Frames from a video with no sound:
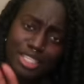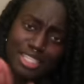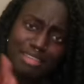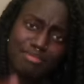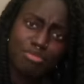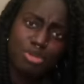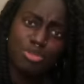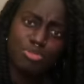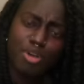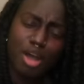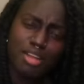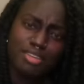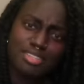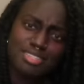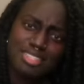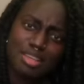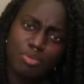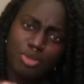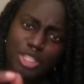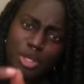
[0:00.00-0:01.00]
and then move on to
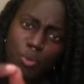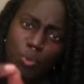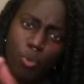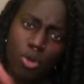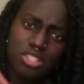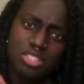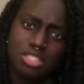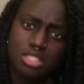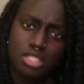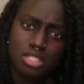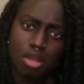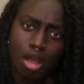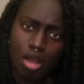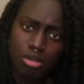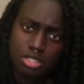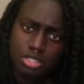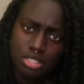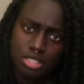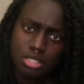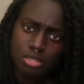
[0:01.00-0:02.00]
someone that wants to
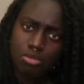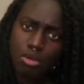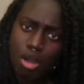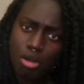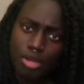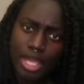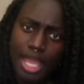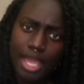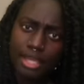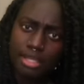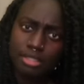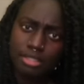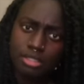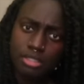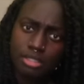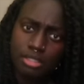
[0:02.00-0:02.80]
talk to you, okay?